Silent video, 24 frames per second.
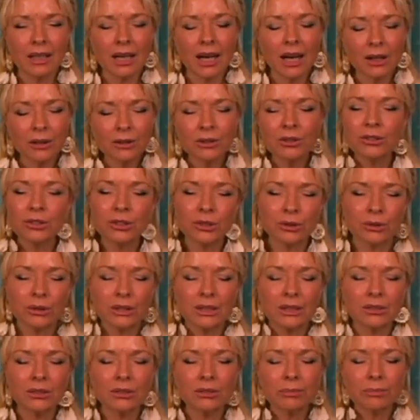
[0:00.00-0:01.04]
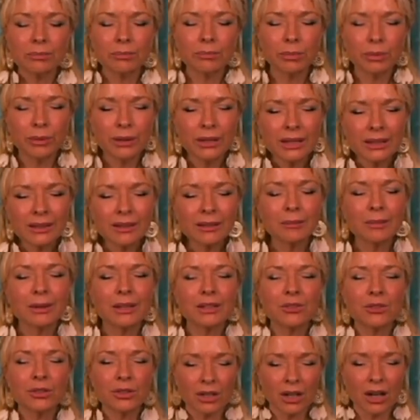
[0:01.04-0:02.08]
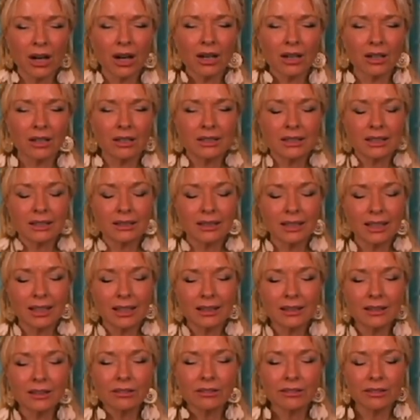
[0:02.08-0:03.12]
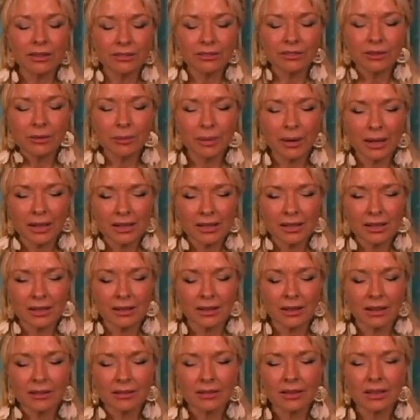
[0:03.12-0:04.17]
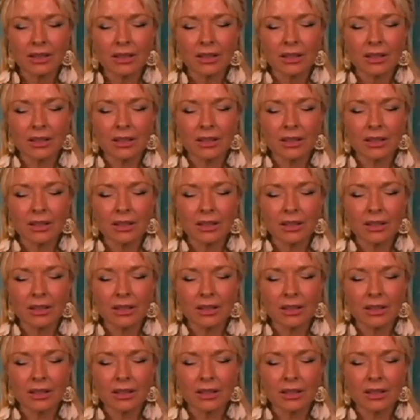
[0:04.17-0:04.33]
How you do it, you bring them into your heart at the end of the vipassana,